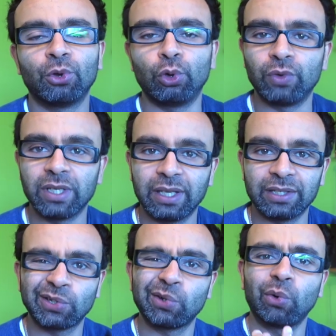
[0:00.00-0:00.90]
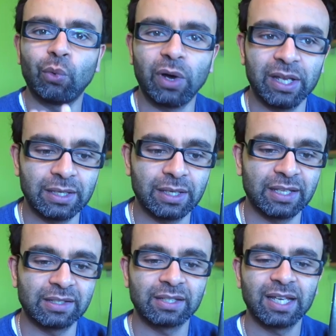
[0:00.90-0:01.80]
who he is, what he
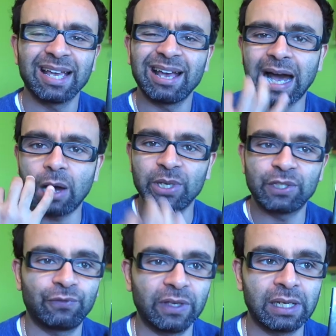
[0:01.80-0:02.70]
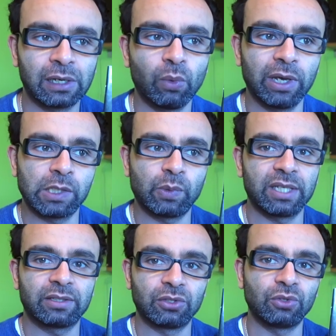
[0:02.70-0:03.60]
is, how he's feeling, and what he's
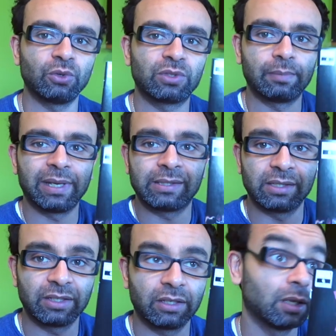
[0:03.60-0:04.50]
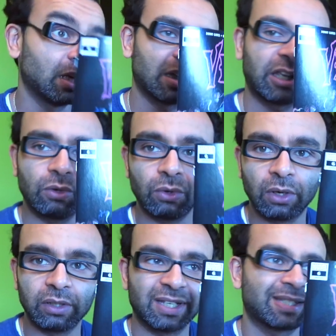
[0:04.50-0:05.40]
willing to do to basically to kill
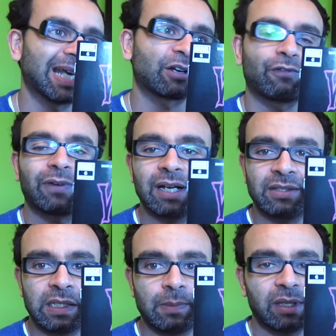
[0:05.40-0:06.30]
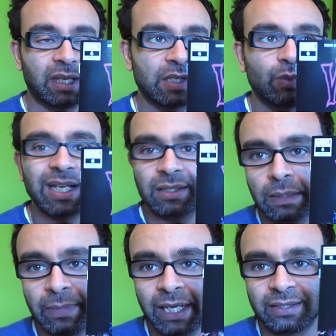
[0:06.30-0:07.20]
God, the sacrifices he's willing
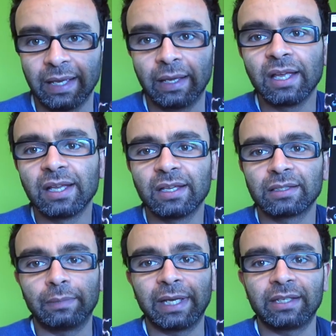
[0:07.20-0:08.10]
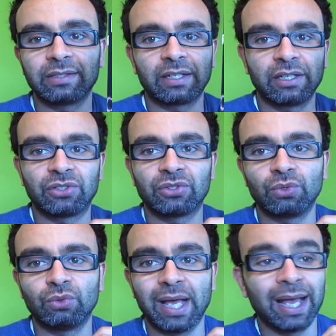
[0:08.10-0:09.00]
to make to basically
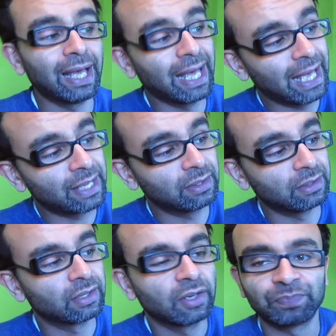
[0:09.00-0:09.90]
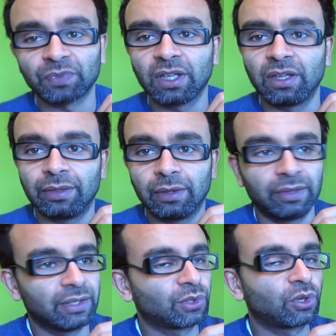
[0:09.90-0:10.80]
to end
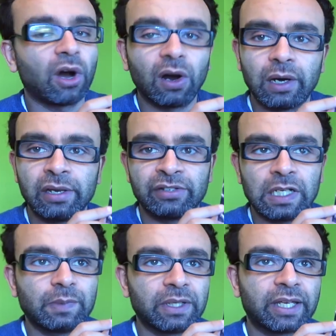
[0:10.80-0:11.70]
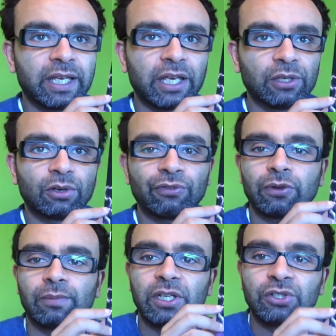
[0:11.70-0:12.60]
this carnage that's been kicking off
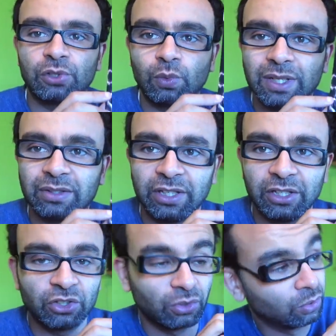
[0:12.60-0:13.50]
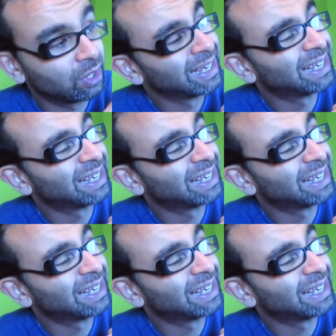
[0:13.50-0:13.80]
from issue 1 to issue